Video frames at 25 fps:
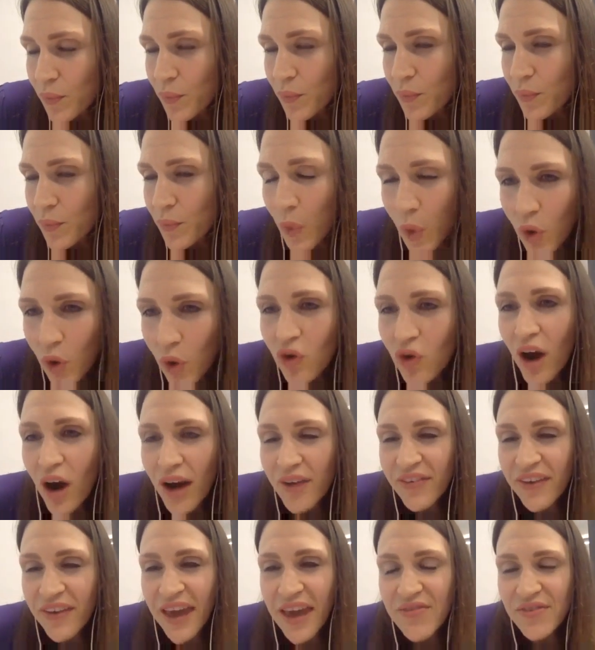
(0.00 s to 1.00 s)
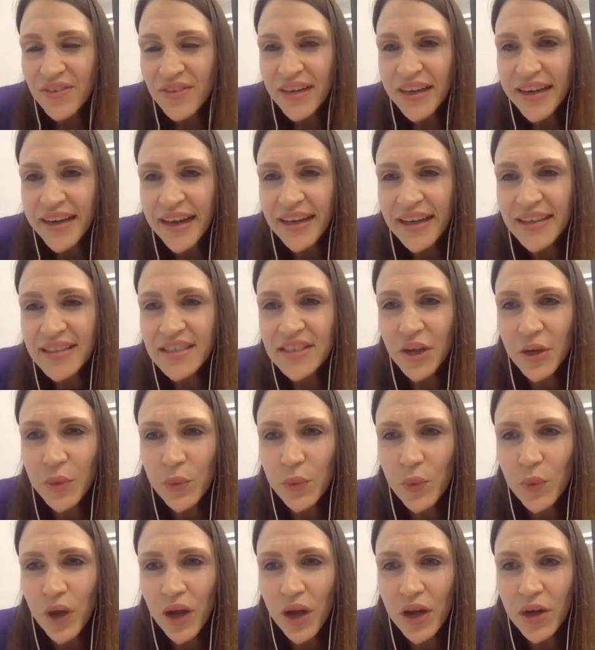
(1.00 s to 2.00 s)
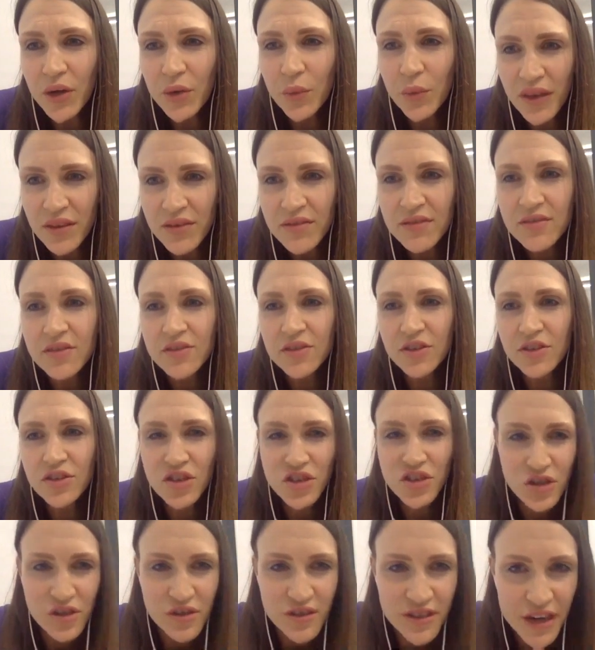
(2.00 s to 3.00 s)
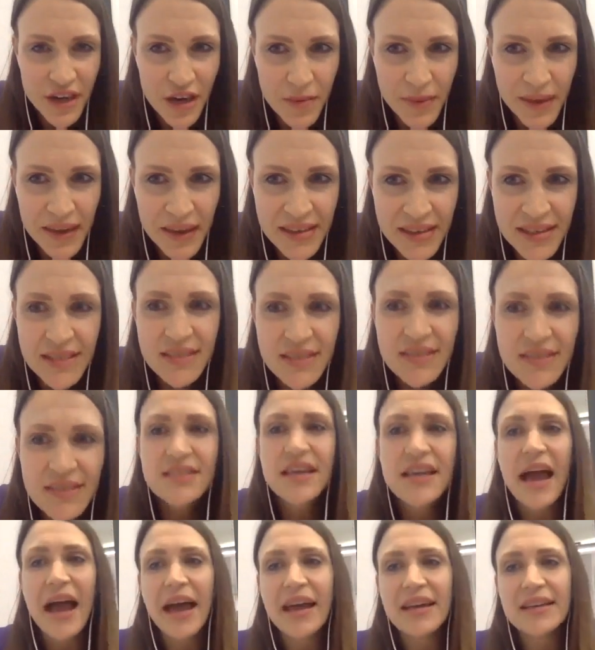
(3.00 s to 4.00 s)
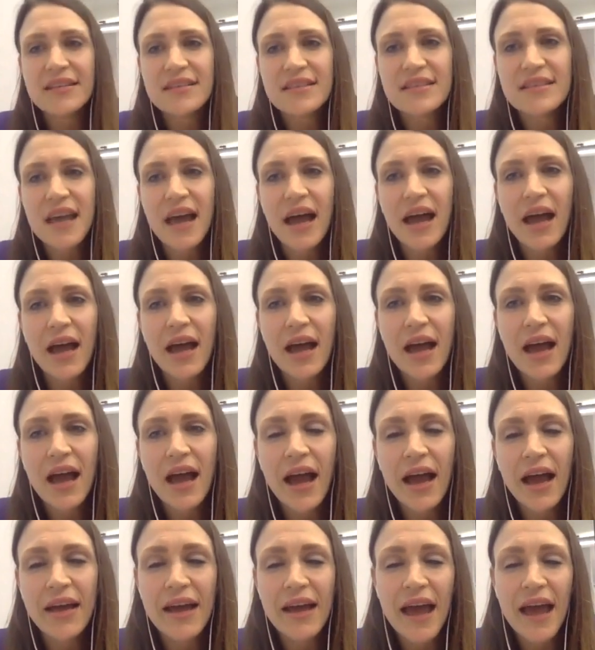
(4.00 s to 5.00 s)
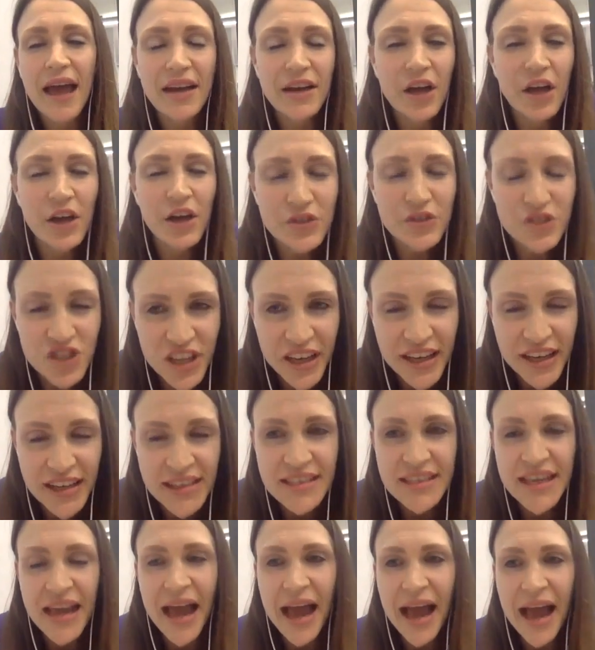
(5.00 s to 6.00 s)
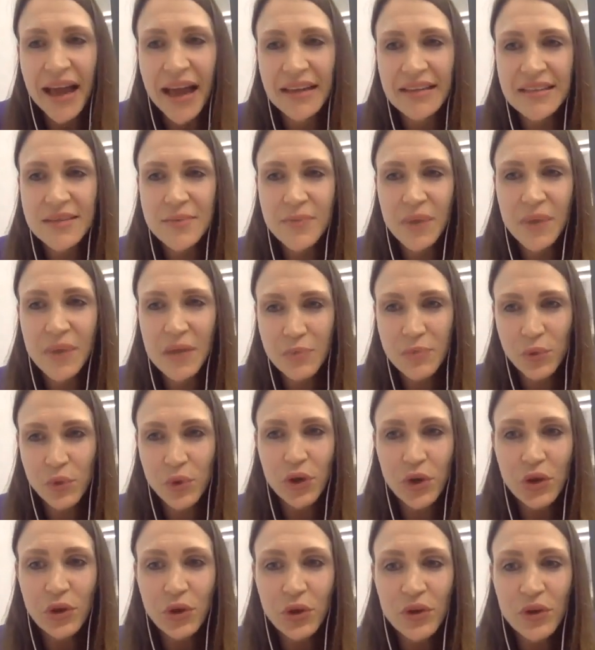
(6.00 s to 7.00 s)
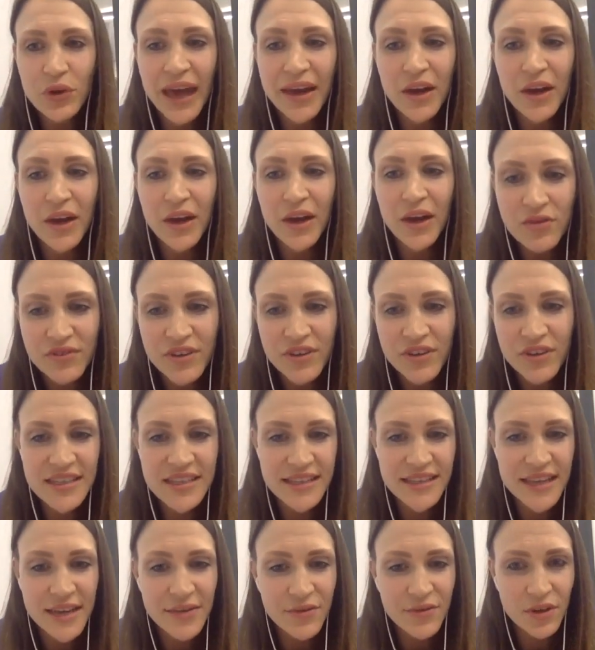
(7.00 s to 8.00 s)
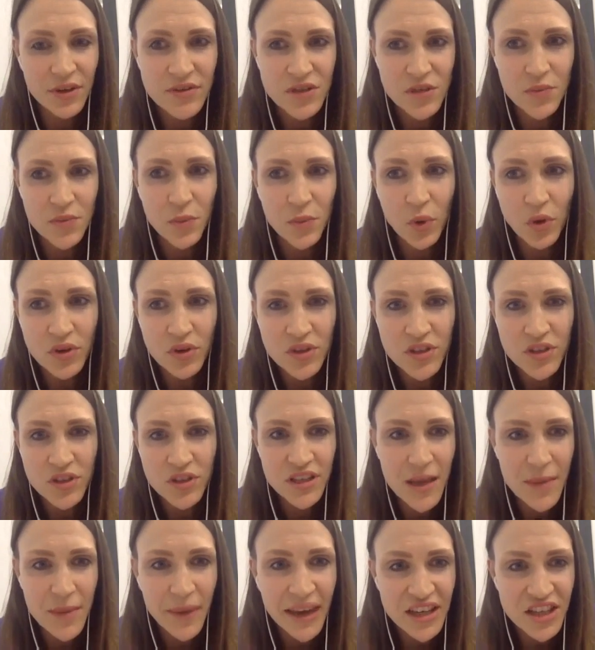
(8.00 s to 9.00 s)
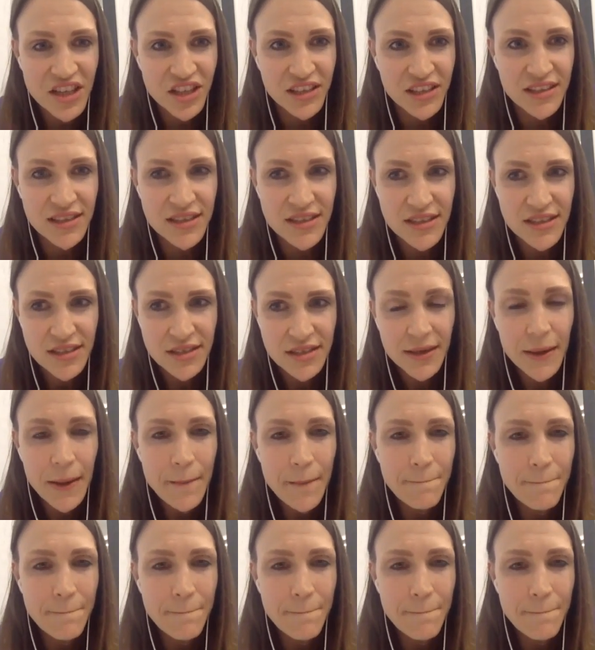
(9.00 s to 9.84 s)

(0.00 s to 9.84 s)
more IVF clinics don't work with nutritional therapists and coaches and people who can offer this level of support to their patients?